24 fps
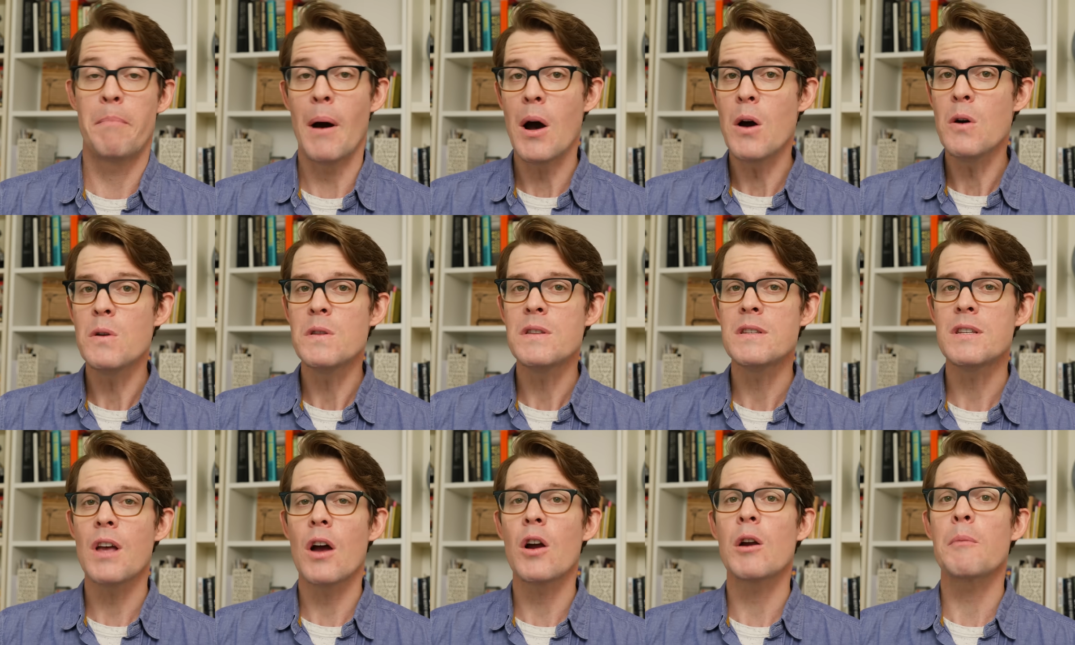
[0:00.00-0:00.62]

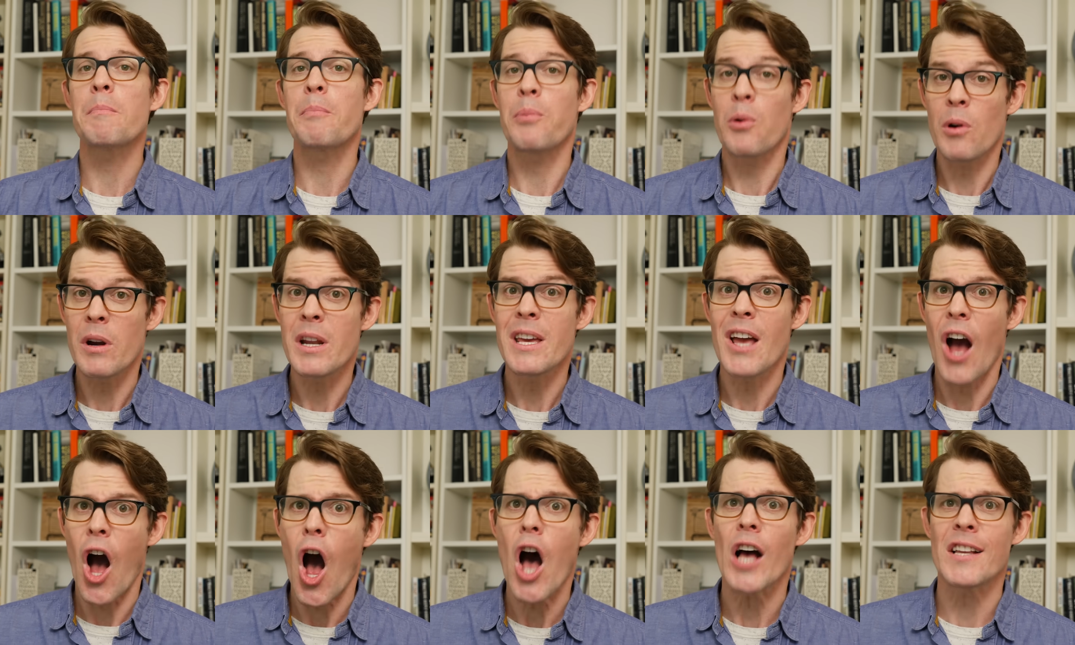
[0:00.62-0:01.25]
Bones are
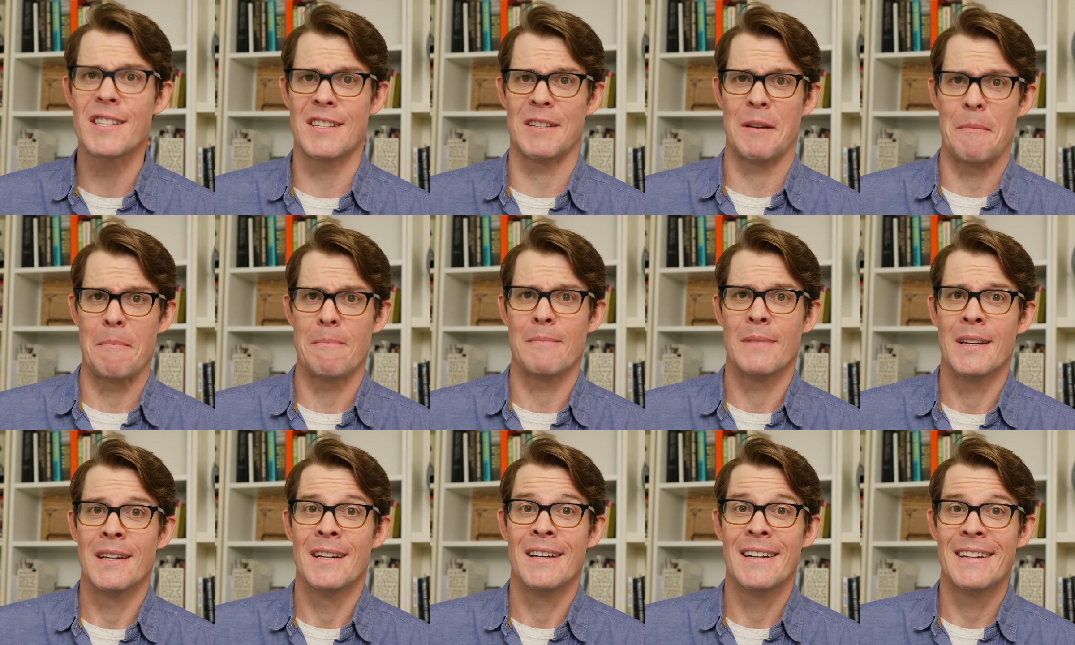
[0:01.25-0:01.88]
pretty awesome,
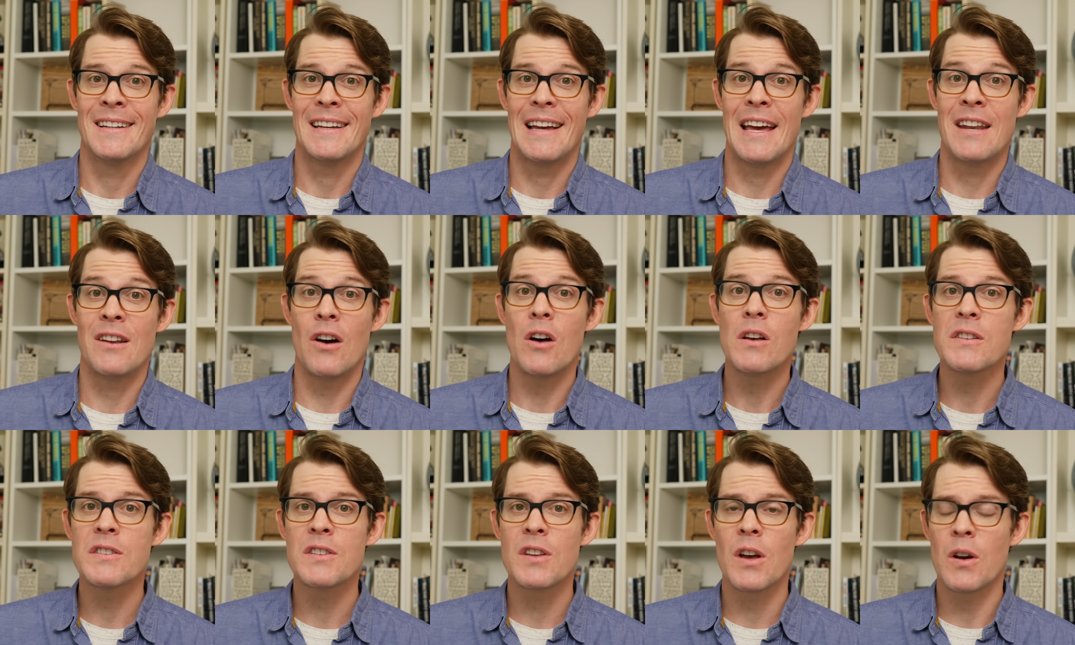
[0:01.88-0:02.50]
and
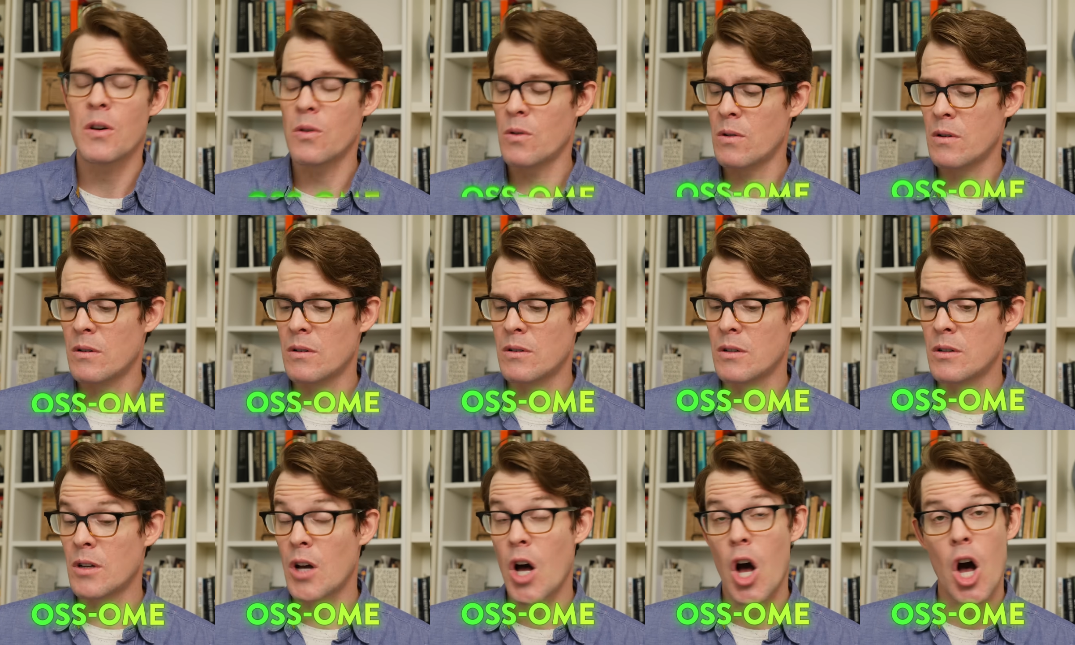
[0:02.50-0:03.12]
also
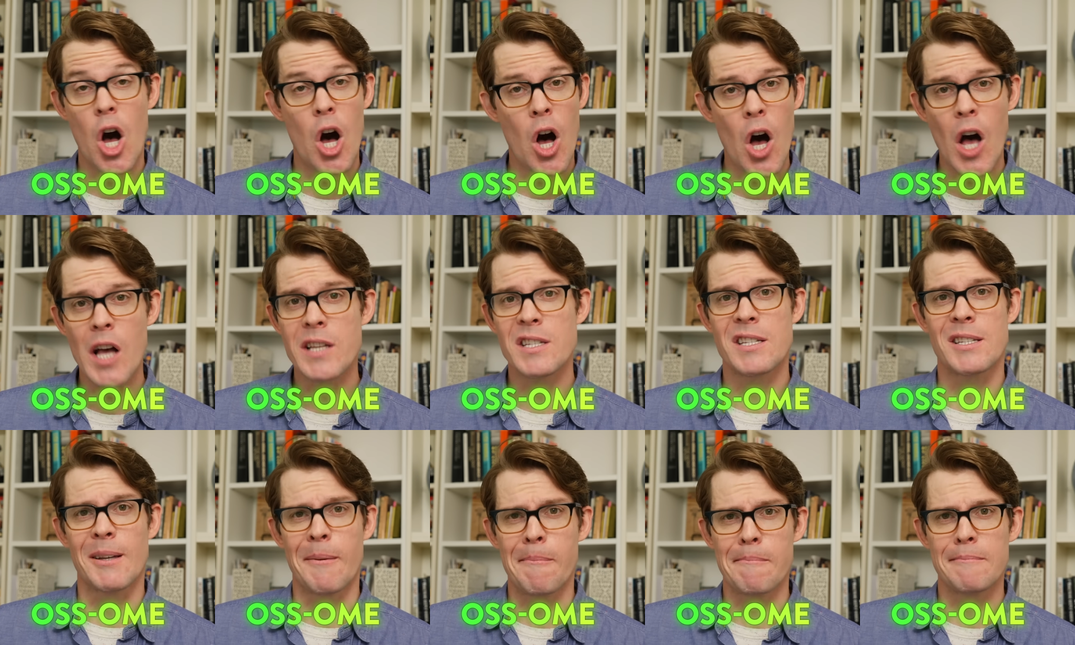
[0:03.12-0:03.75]

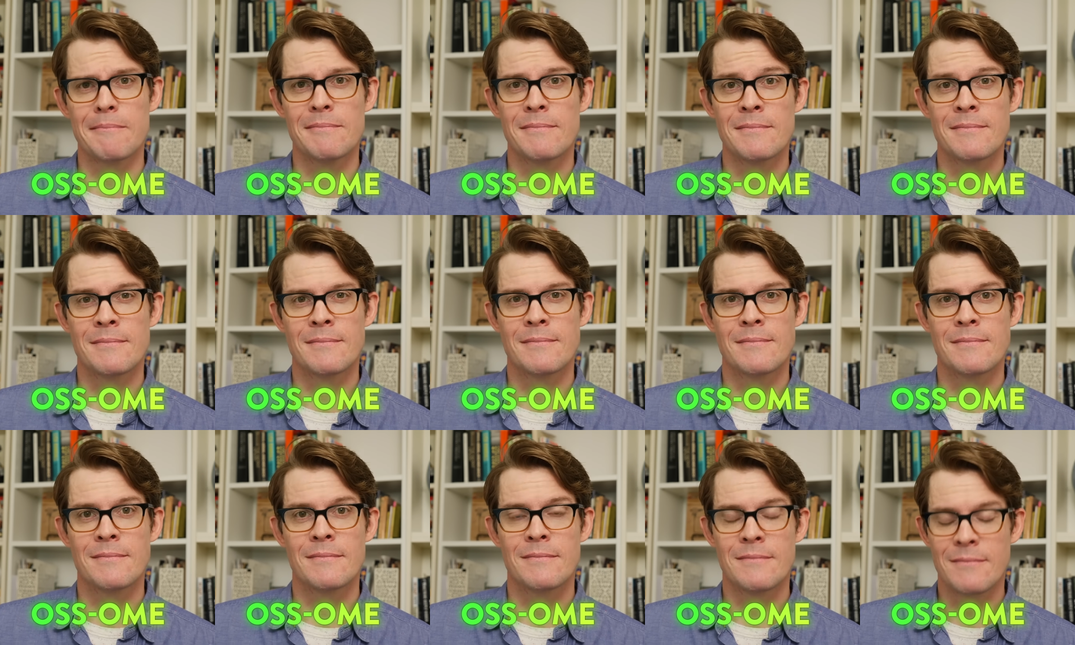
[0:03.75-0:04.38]
awesome.
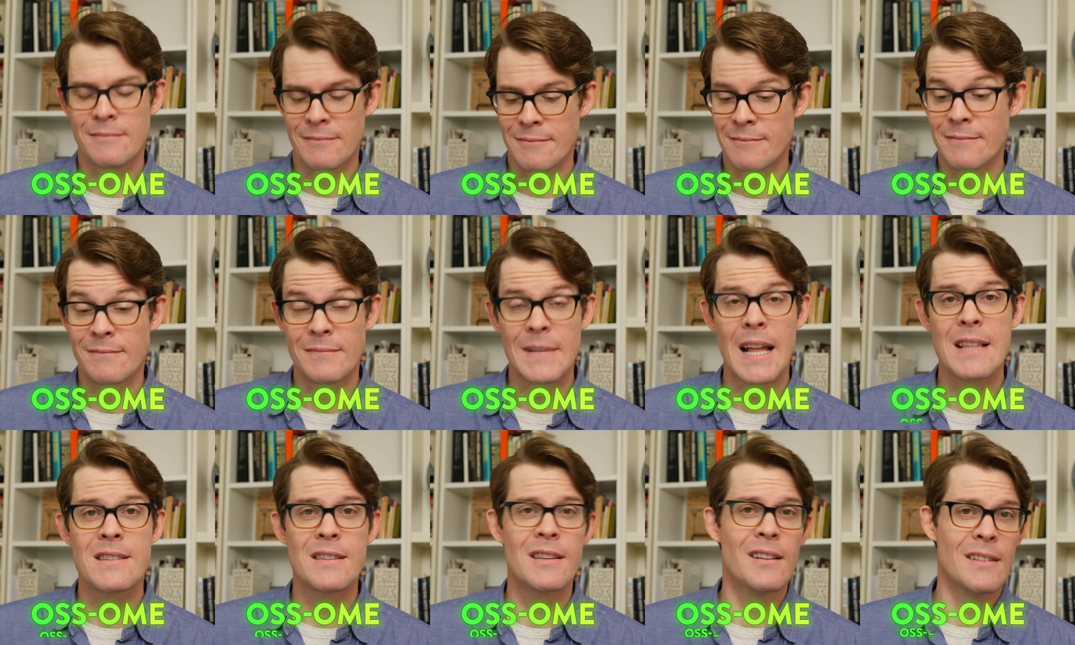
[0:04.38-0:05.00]

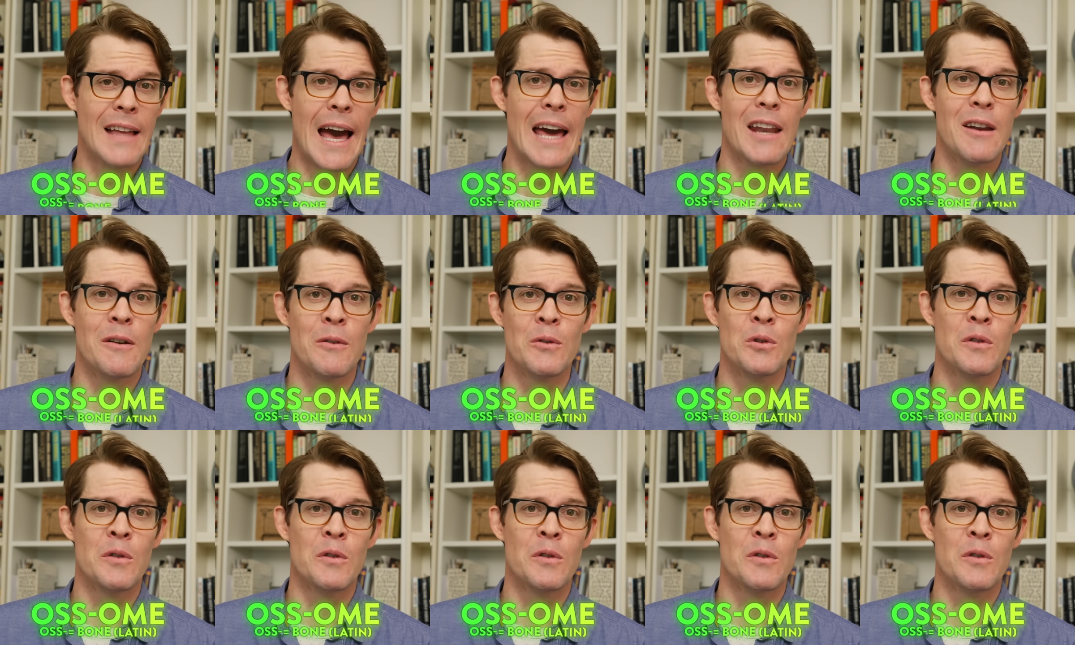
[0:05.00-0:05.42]
That's the Latin